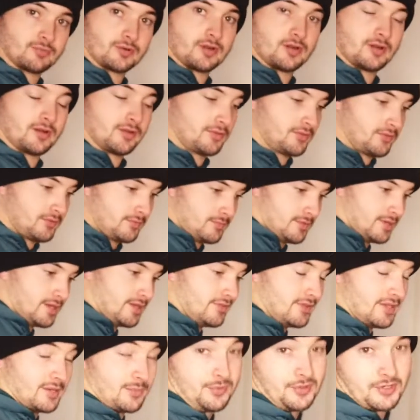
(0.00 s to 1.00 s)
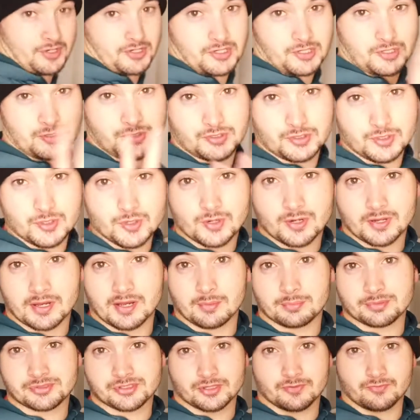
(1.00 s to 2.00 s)
broth, and then we're gonna do 2
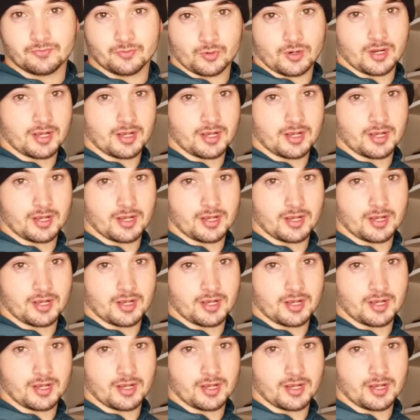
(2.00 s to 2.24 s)
cups of